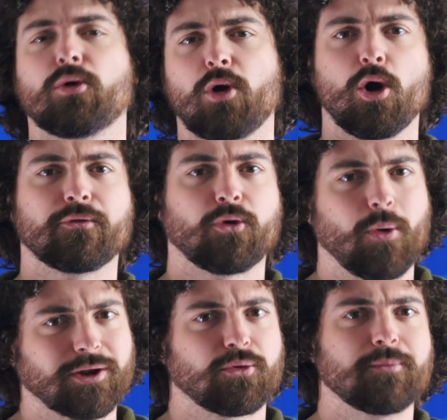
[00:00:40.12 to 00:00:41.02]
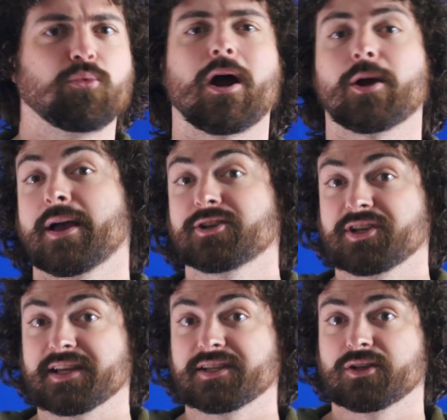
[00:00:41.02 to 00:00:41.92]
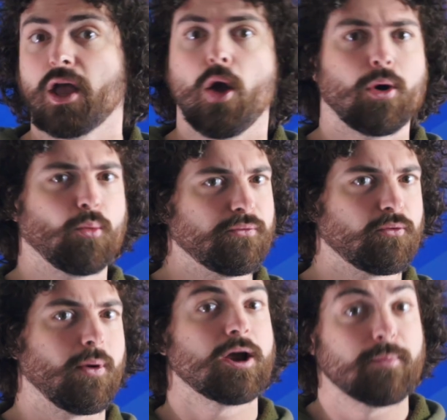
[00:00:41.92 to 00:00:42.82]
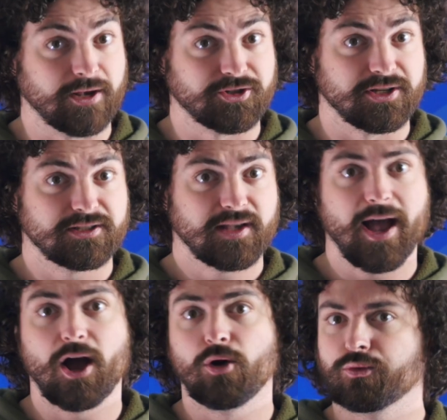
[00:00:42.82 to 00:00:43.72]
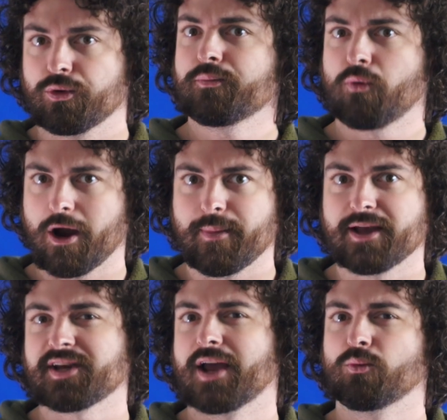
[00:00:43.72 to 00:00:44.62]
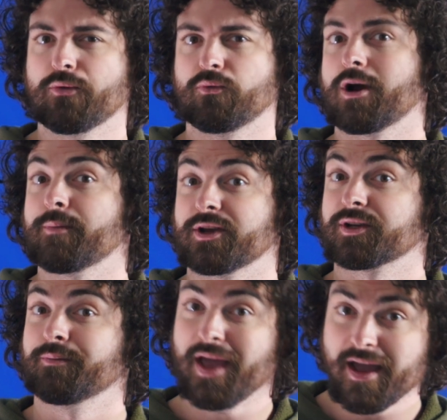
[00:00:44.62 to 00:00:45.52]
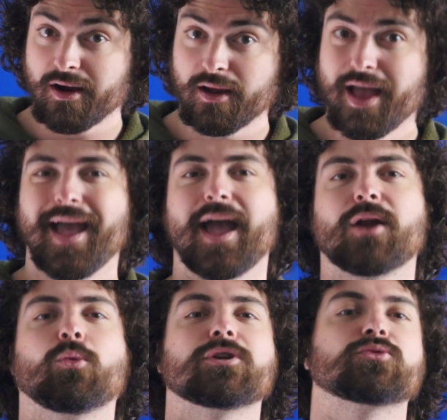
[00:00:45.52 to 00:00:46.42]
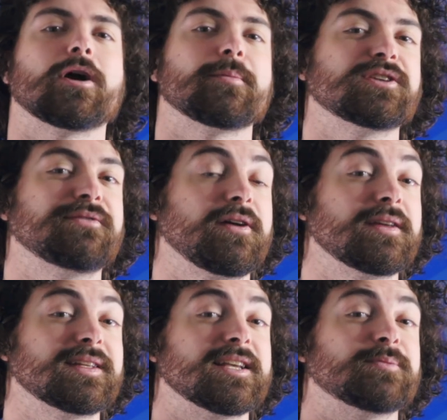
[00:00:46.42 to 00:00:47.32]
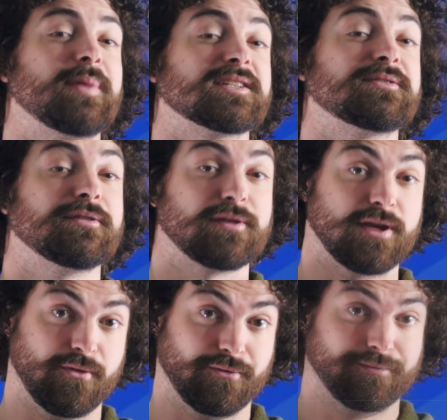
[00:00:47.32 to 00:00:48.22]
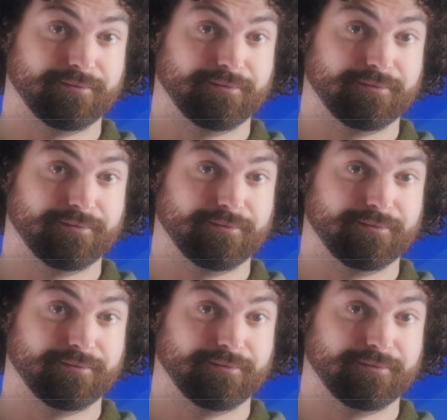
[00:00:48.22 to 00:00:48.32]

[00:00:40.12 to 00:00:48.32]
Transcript: we'll go over what crimp wire mesh is, what woven wire mesh is, how crimp wire mesh and woven wire mesh compare, and which wire mesh variant is best for you